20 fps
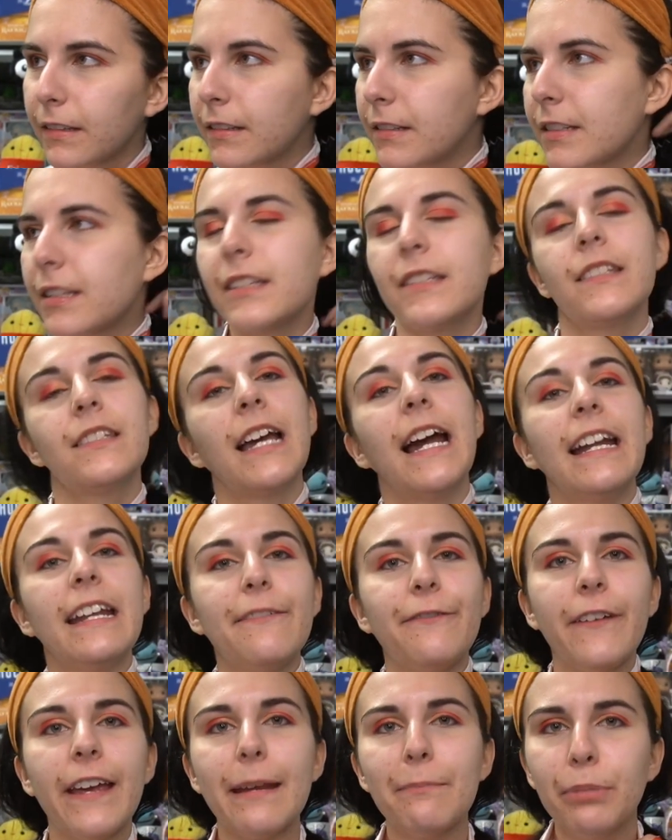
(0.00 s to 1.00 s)
Because Tiny
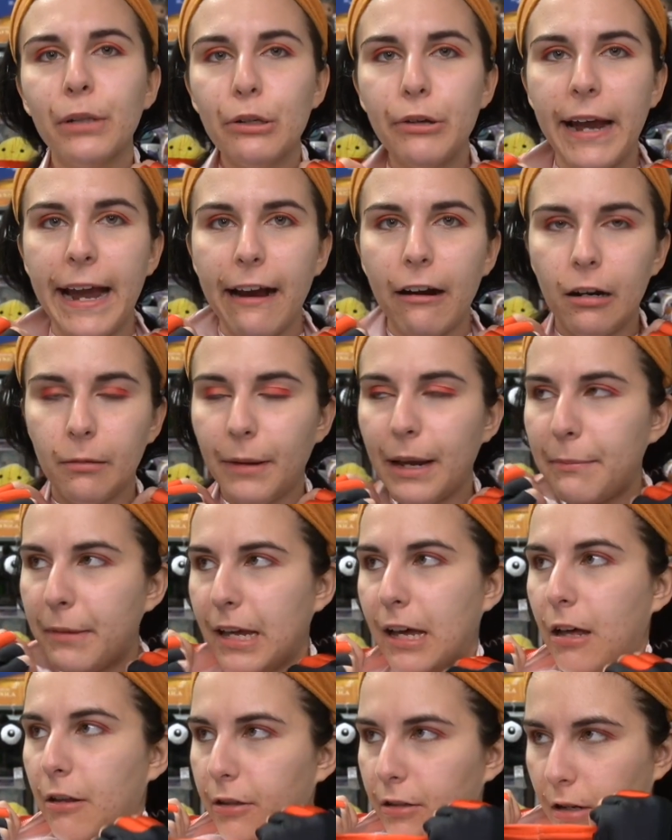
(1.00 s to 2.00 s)
Fan blew hair in my
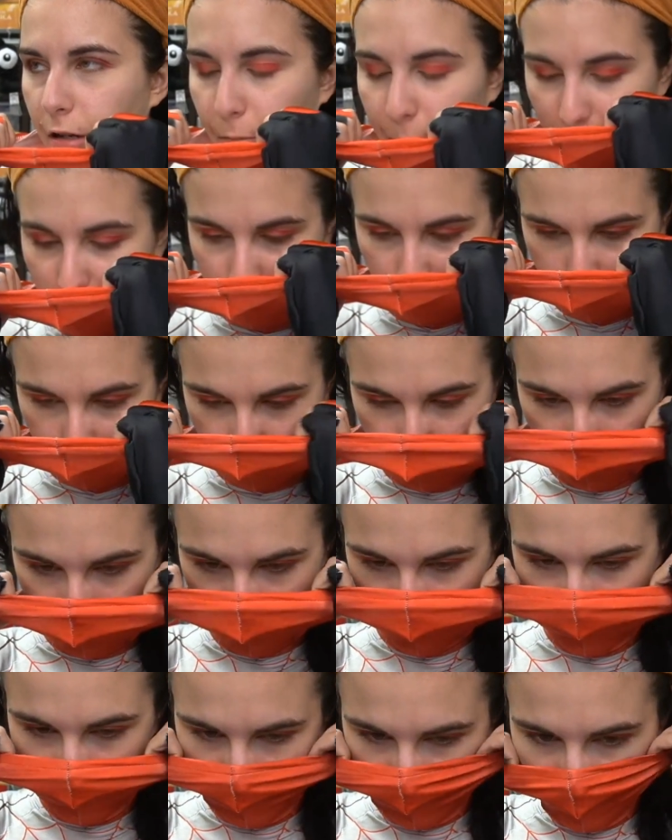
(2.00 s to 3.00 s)
mouth. Oh my goodness.
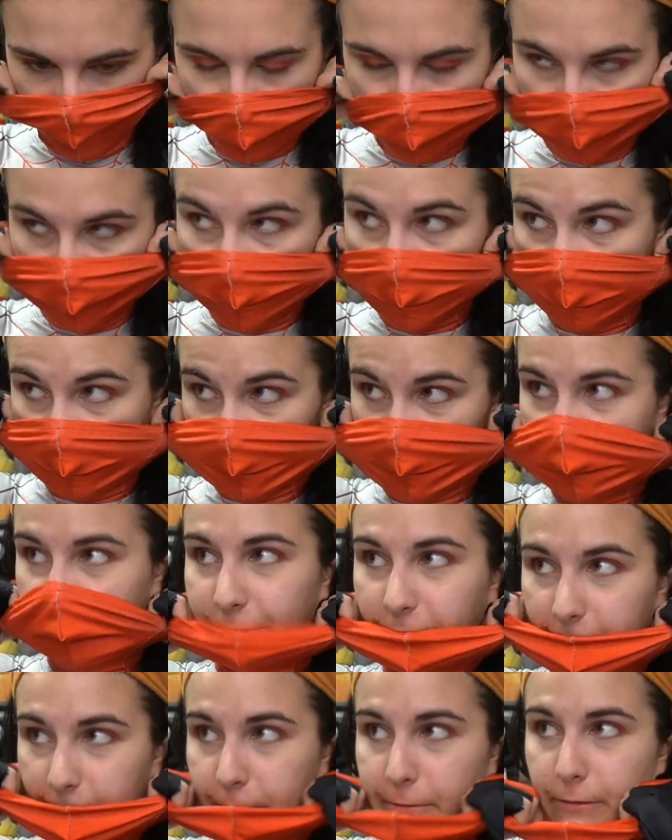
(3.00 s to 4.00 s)
Tiny
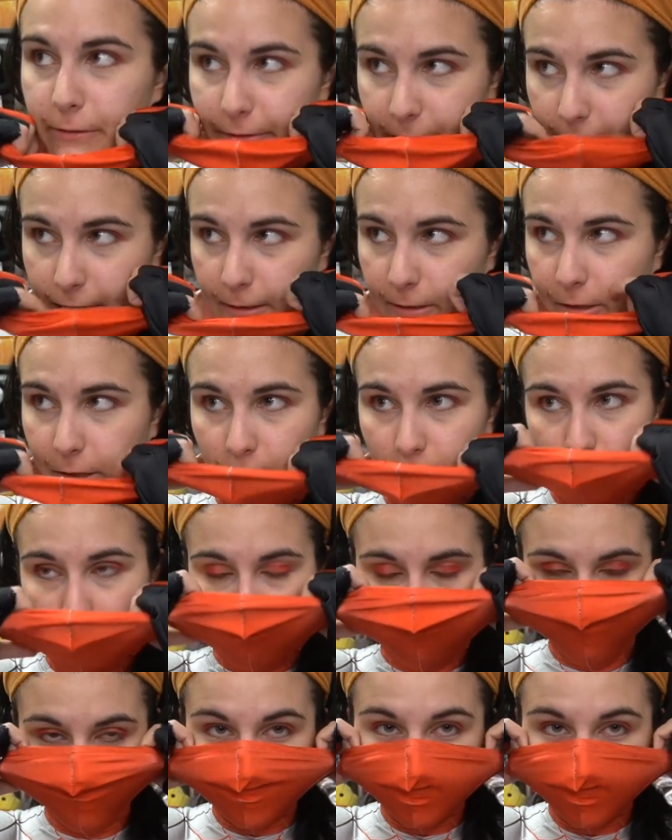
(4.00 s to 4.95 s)
Fan's revenge, dude.